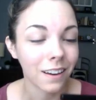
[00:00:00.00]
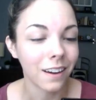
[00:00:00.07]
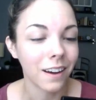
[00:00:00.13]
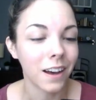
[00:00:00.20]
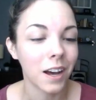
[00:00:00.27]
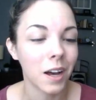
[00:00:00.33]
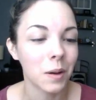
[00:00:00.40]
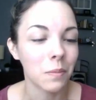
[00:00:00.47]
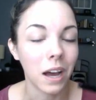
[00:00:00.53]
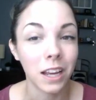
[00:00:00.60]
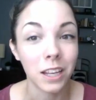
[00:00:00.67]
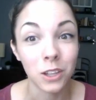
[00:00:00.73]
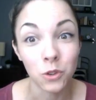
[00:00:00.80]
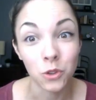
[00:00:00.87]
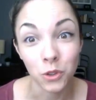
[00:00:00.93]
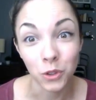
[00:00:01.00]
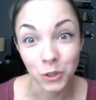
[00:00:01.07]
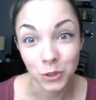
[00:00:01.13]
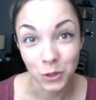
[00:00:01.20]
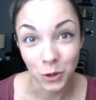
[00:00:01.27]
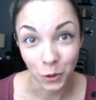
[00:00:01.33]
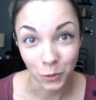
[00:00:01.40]
I usually
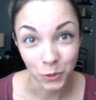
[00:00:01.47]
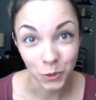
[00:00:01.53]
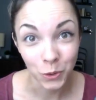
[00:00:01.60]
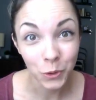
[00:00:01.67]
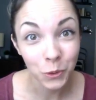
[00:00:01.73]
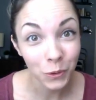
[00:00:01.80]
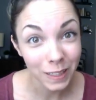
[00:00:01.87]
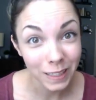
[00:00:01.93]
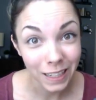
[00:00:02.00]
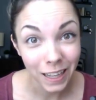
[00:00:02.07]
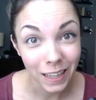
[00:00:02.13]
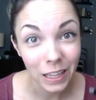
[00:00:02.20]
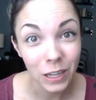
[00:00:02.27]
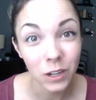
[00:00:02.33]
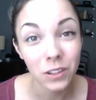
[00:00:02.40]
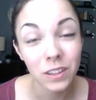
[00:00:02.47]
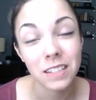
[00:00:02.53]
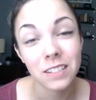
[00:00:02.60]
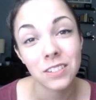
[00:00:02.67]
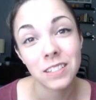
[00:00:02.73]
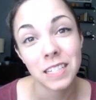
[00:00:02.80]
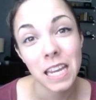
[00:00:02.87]
don't do green eyeliner.
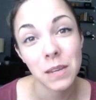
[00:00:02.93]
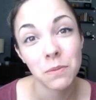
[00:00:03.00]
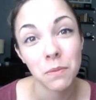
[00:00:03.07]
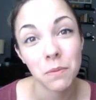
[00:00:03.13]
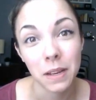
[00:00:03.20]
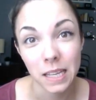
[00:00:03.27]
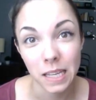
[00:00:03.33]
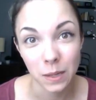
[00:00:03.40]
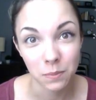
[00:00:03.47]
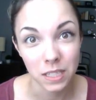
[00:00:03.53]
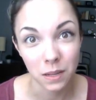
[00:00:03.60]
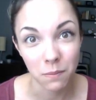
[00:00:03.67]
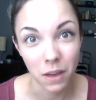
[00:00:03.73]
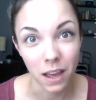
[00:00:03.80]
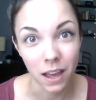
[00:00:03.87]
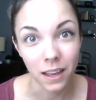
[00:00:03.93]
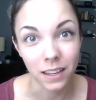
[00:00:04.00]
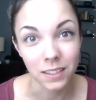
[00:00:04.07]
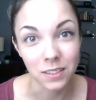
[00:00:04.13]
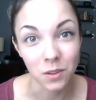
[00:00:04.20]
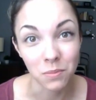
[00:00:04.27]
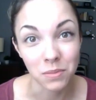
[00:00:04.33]
This just came in my Ipsy bag,
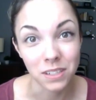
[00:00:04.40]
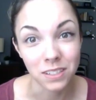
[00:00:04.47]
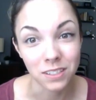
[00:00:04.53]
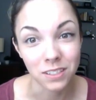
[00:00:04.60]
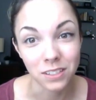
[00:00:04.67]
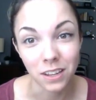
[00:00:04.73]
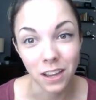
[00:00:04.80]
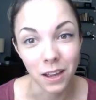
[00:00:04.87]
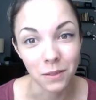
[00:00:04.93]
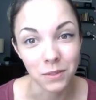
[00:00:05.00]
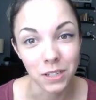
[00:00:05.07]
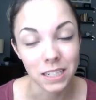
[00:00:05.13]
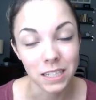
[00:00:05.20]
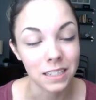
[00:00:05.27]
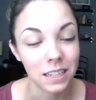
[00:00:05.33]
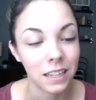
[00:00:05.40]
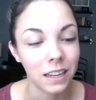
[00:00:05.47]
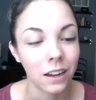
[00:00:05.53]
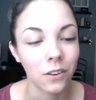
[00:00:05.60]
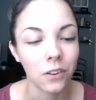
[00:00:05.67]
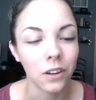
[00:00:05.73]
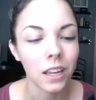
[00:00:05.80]
and so I've been just testing it
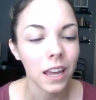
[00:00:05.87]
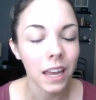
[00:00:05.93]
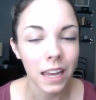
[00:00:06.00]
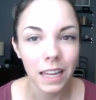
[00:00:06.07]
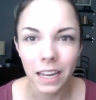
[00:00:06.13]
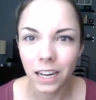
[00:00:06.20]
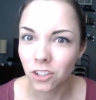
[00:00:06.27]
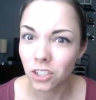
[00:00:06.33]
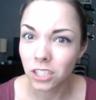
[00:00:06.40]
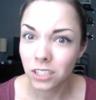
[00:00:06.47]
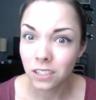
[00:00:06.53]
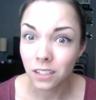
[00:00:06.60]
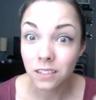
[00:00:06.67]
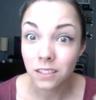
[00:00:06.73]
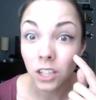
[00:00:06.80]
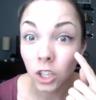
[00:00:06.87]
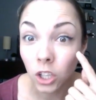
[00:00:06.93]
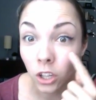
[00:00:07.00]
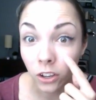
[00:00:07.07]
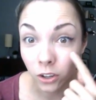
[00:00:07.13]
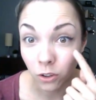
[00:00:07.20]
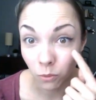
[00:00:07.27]
out. It actually doesn't
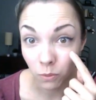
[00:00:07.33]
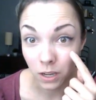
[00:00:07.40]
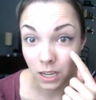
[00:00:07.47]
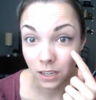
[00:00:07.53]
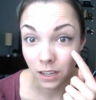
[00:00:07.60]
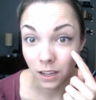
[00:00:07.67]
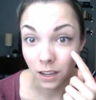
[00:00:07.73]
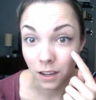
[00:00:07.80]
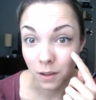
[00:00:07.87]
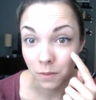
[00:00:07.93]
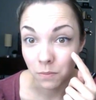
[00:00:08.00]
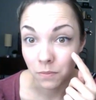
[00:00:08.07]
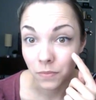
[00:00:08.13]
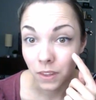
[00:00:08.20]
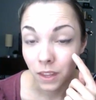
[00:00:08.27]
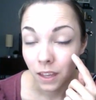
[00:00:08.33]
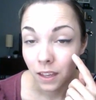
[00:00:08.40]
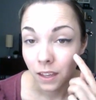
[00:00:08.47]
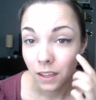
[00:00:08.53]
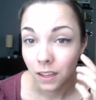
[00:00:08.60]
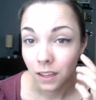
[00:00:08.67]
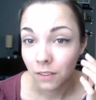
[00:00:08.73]
look green.
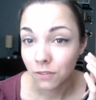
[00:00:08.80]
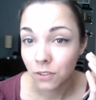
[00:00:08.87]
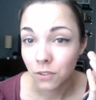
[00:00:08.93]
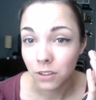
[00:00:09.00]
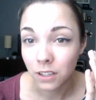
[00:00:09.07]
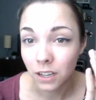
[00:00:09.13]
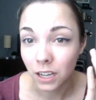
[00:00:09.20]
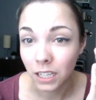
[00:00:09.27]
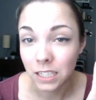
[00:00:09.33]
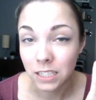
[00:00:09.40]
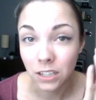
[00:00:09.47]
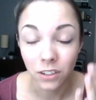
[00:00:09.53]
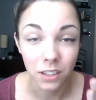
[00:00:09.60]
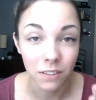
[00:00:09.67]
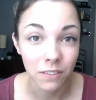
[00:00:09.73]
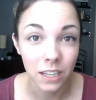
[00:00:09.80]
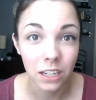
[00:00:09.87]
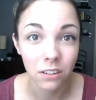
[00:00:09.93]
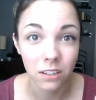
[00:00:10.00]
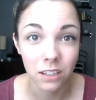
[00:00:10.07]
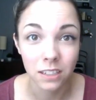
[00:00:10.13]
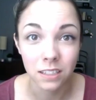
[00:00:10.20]
If you can kind of tell in the
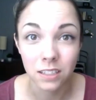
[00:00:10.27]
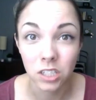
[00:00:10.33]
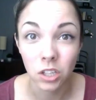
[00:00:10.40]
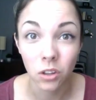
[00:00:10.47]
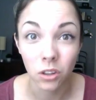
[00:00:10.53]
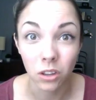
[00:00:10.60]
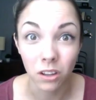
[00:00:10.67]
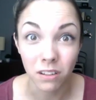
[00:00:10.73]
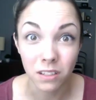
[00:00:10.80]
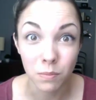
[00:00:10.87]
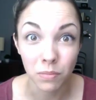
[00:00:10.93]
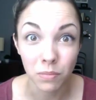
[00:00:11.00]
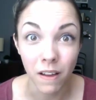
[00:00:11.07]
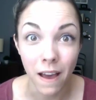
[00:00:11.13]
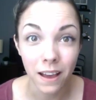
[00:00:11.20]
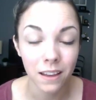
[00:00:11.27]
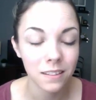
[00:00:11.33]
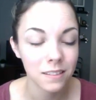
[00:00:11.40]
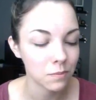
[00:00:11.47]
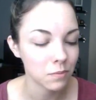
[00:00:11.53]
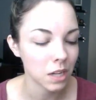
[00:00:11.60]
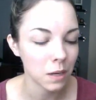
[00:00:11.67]
video, it still looks black.
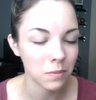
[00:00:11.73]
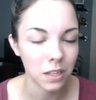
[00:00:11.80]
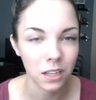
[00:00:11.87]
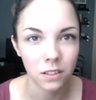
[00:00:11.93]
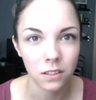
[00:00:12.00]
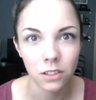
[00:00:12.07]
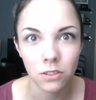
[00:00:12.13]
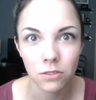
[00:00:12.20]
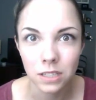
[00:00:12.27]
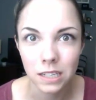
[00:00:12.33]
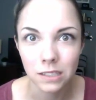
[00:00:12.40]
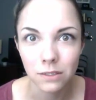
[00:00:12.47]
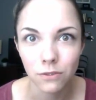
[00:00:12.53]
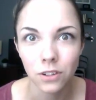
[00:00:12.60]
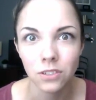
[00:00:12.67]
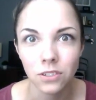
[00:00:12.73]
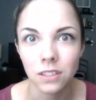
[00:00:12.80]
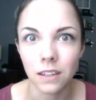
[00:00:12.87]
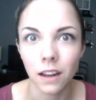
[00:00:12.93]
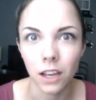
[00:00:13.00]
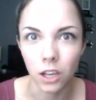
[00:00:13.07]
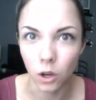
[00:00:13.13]
Sometimes I use this first and
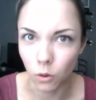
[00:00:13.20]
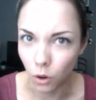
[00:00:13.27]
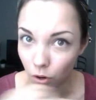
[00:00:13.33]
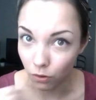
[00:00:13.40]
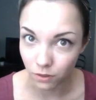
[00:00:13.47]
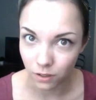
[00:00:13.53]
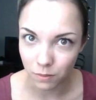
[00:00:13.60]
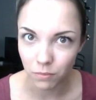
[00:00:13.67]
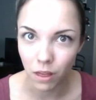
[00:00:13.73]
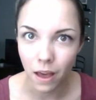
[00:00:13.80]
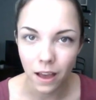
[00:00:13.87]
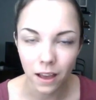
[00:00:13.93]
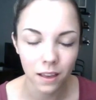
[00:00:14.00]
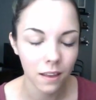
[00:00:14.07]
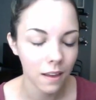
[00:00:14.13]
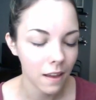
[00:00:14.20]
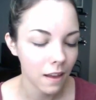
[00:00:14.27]
then I go over it in black.